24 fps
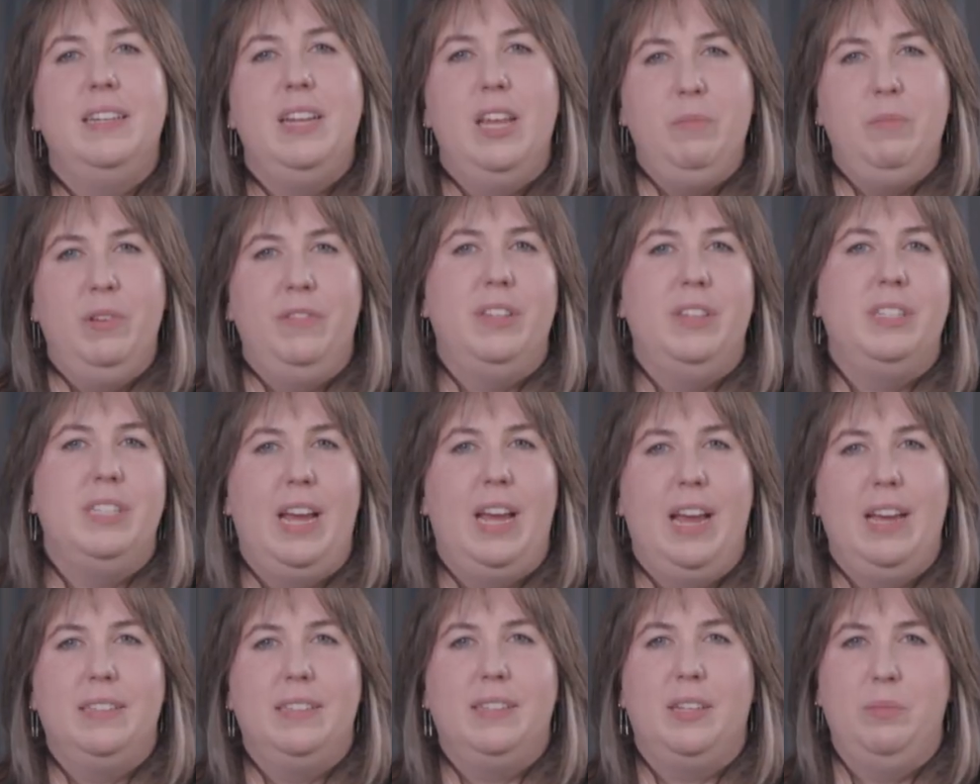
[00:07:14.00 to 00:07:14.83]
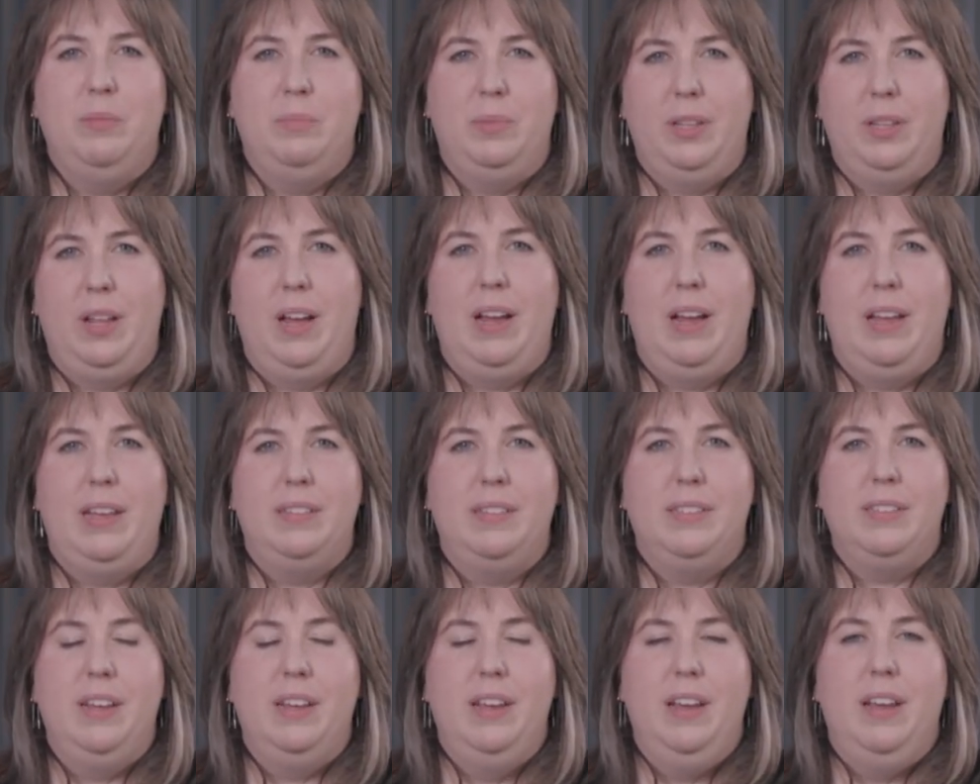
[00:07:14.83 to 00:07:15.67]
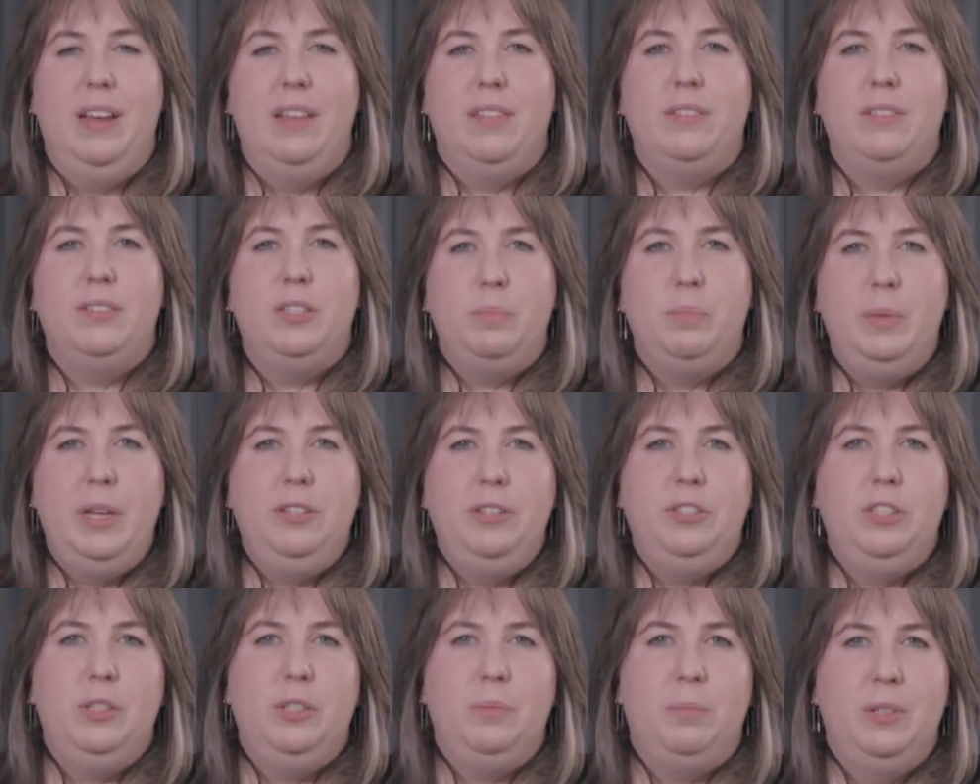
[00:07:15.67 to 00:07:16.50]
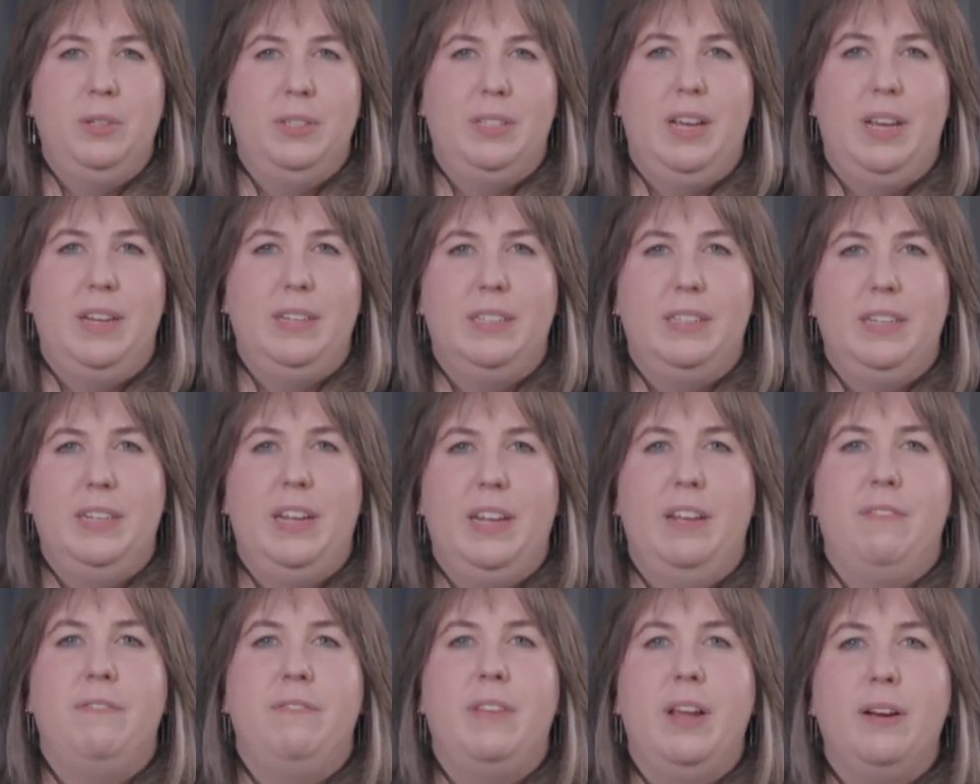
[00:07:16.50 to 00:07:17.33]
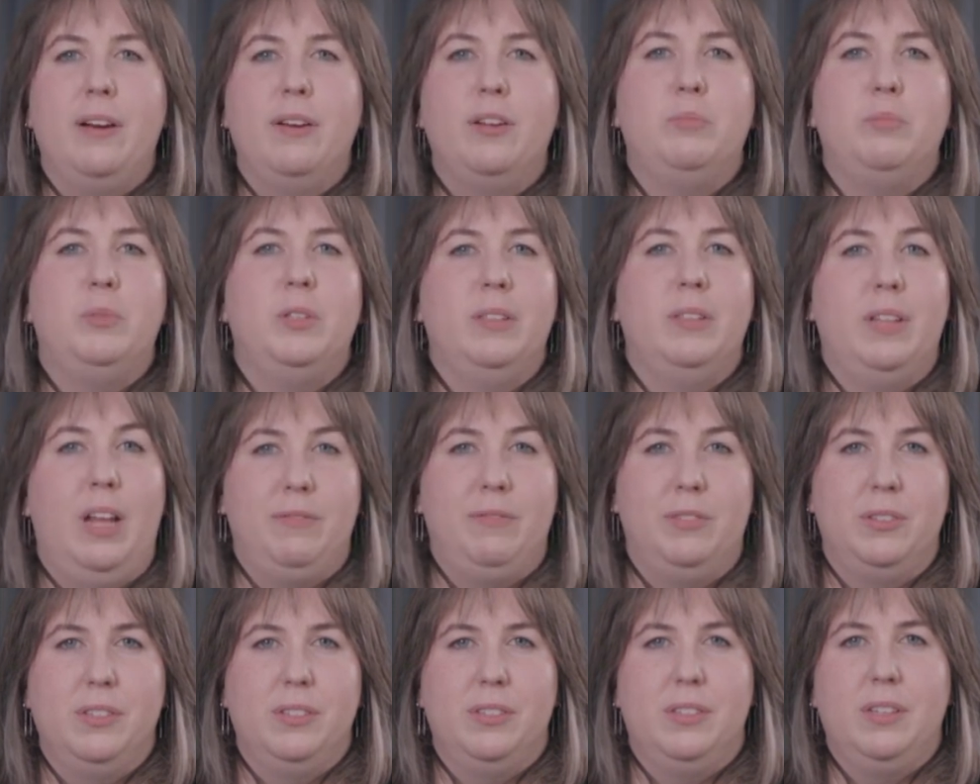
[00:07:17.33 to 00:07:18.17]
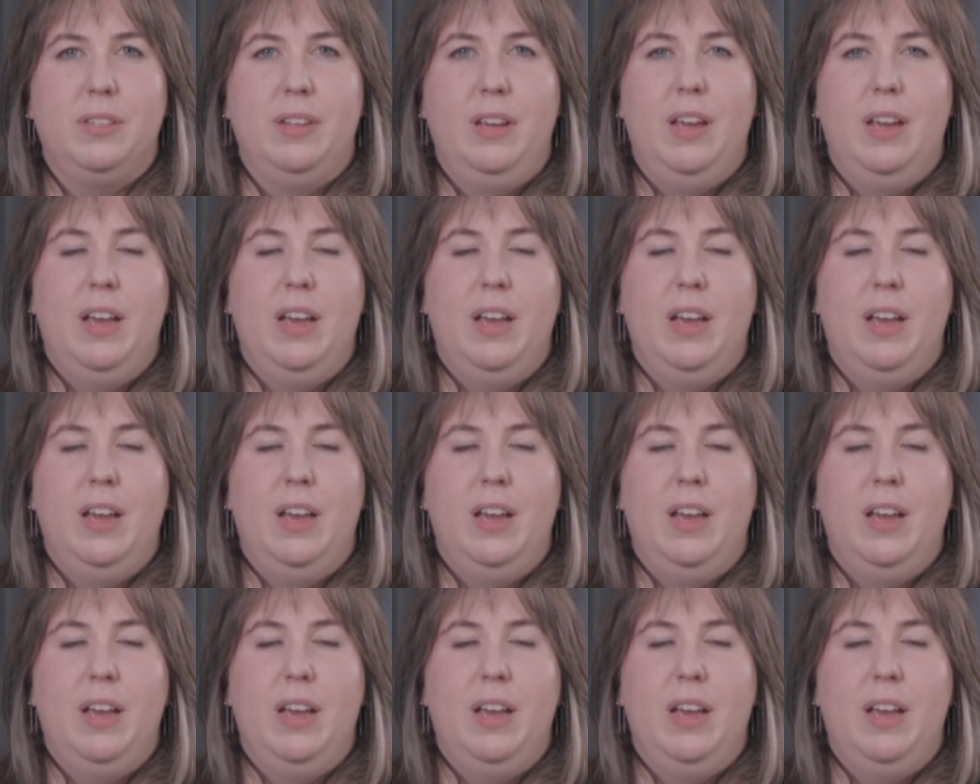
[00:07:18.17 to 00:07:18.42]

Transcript: name of the task implies, the speech is presented at variable levels,